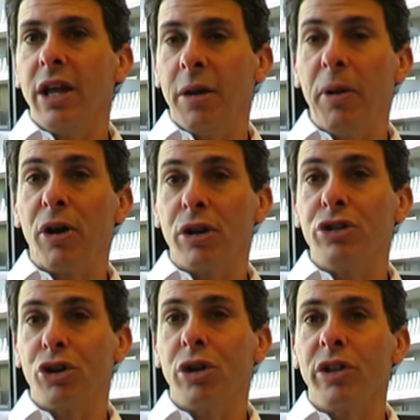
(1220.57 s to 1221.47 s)

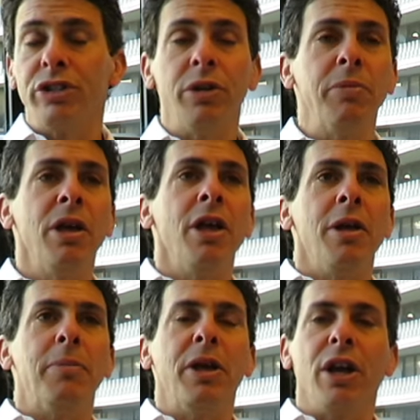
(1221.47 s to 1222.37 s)
American journalism
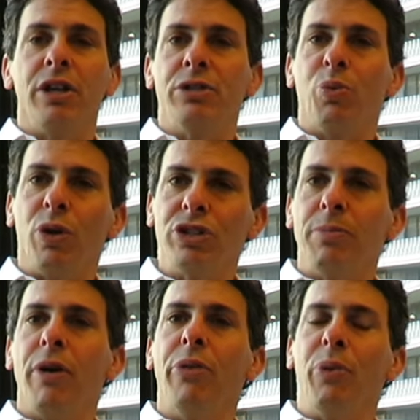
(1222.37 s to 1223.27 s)
because once a
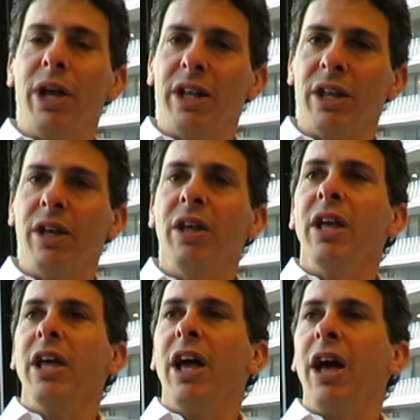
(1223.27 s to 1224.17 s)
month we get to
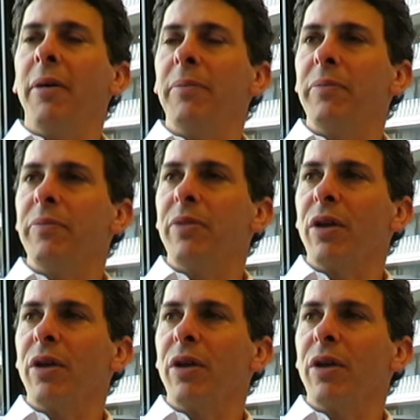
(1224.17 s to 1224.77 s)
um,